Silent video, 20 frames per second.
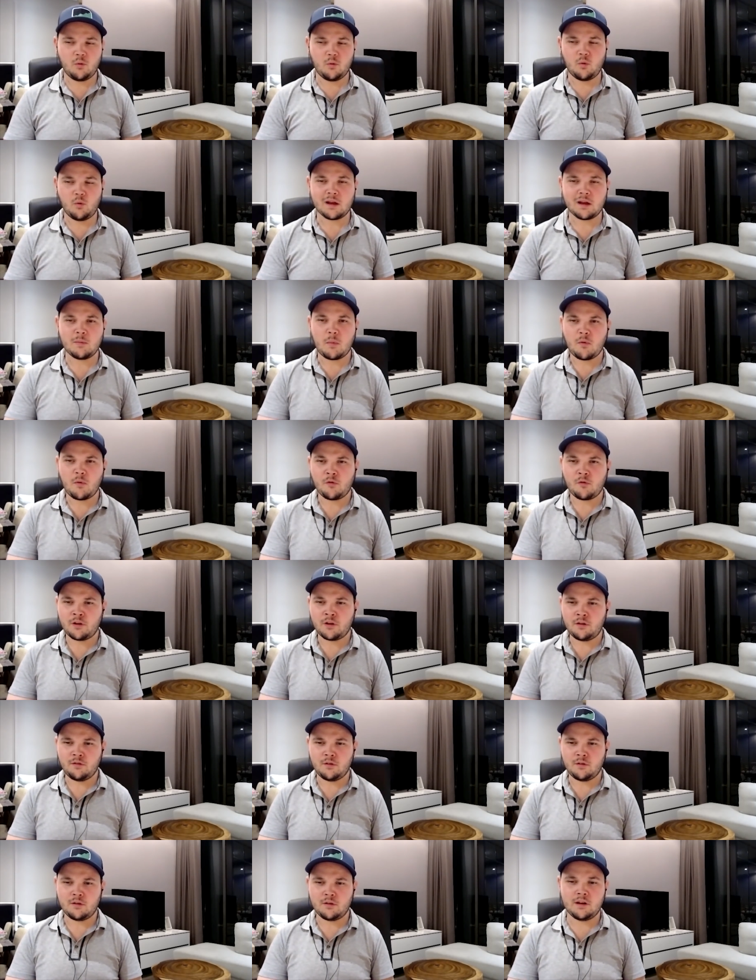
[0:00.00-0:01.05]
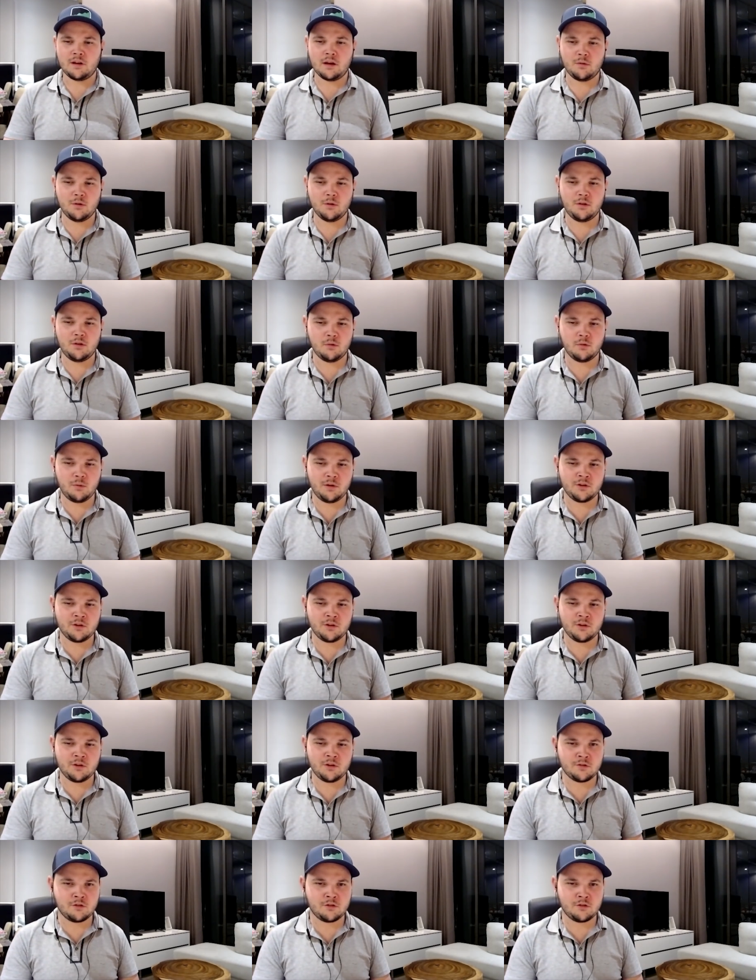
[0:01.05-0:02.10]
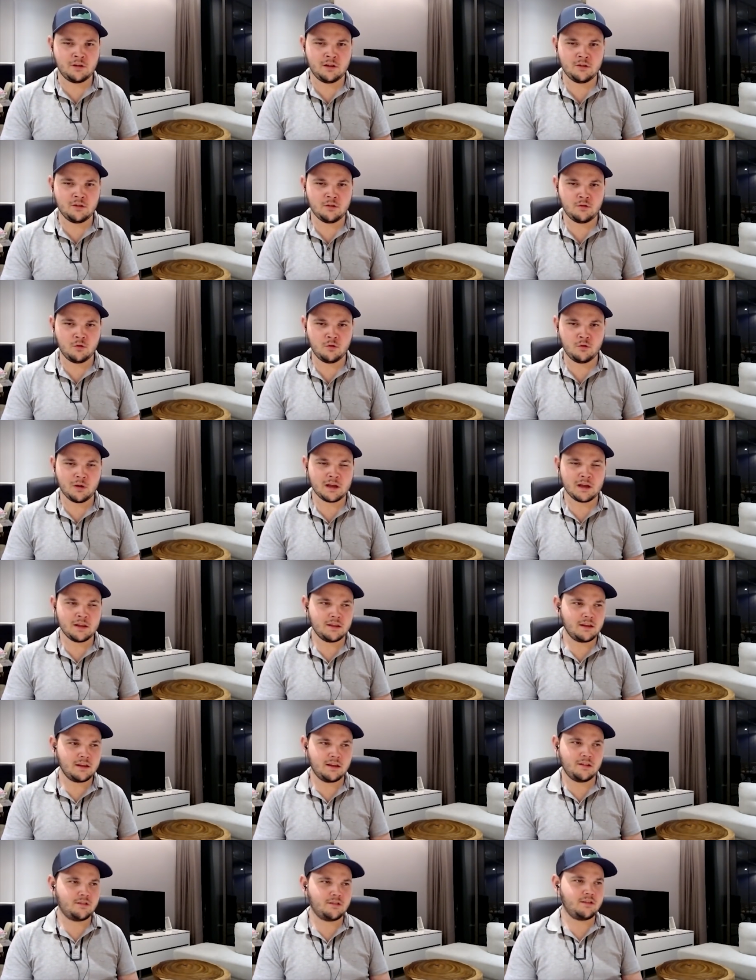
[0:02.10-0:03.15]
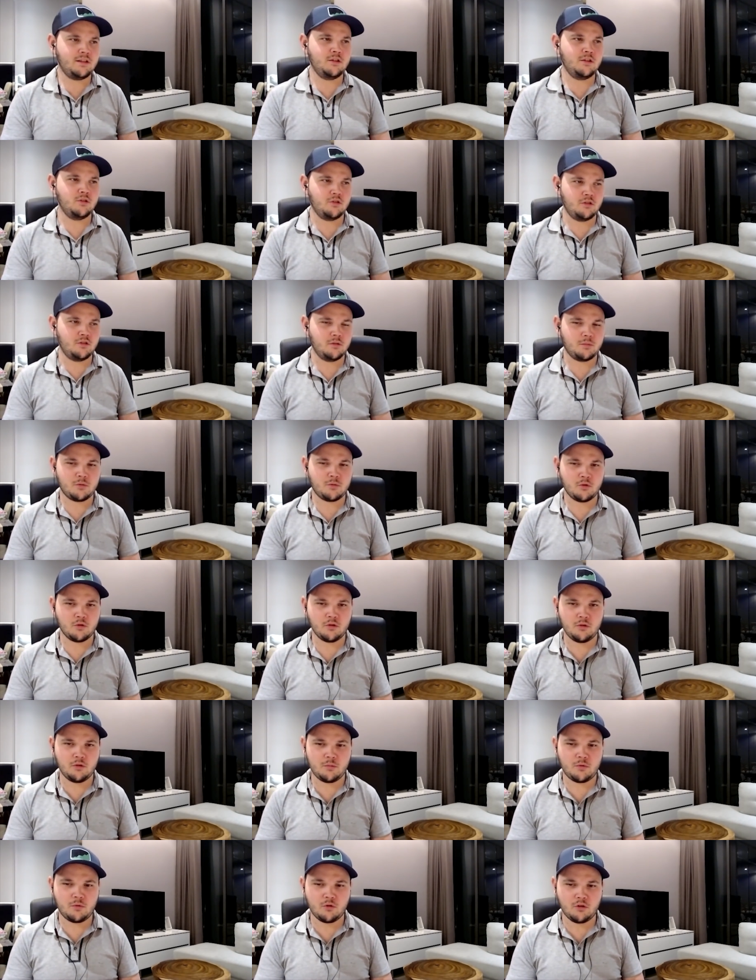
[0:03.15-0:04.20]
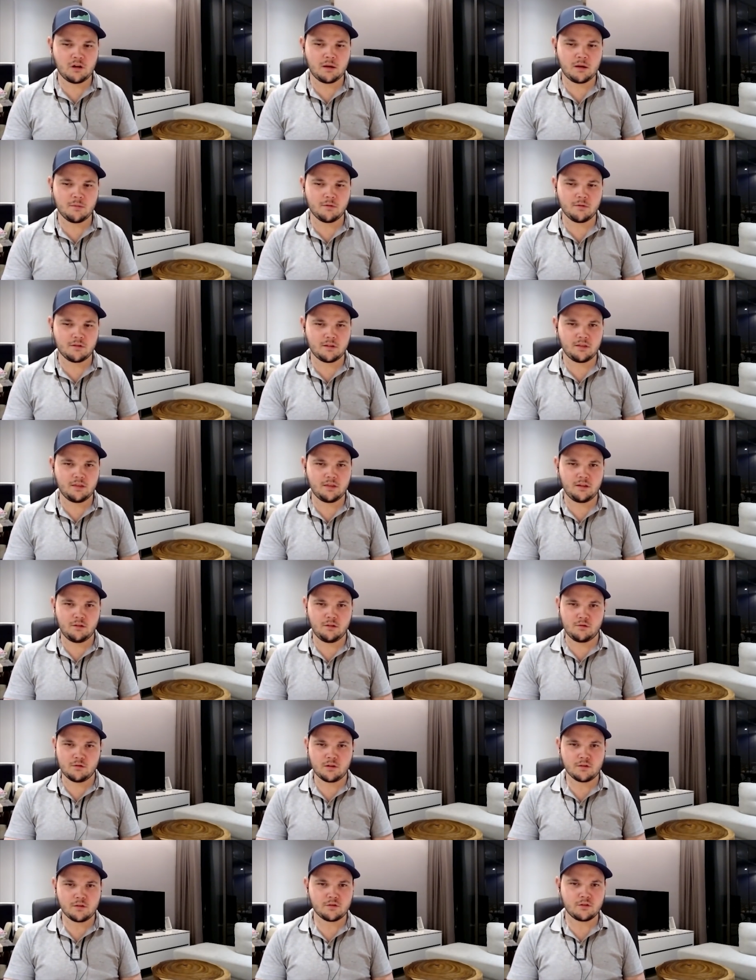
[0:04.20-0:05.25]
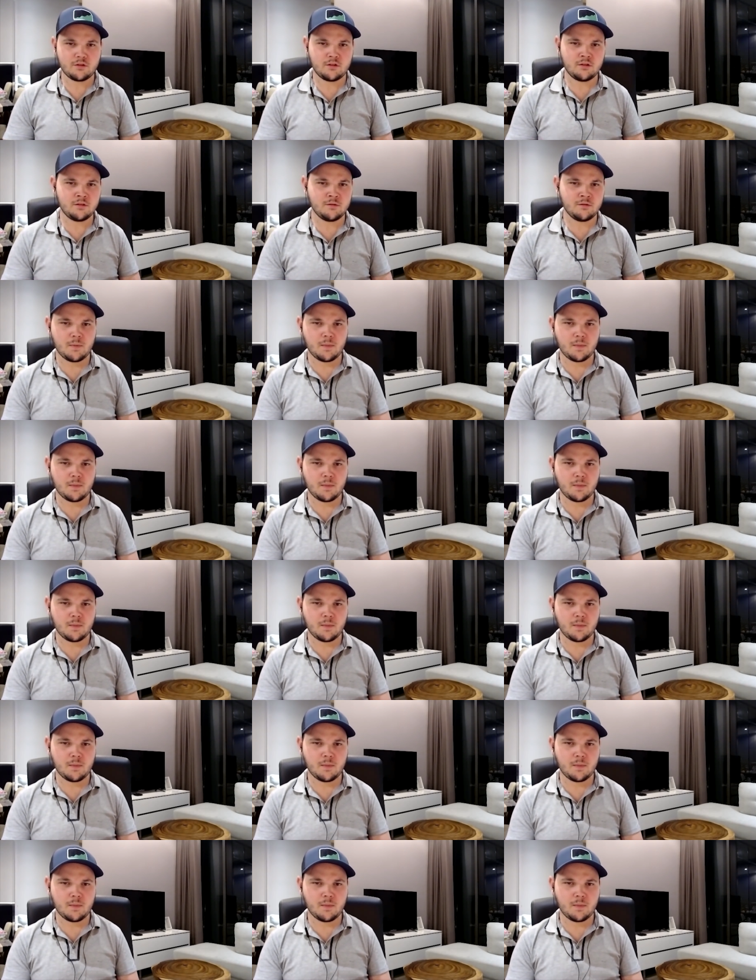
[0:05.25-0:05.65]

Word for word: Where can people find you to connect with you or reach out after the interview? Where can they see your programs and things you offer?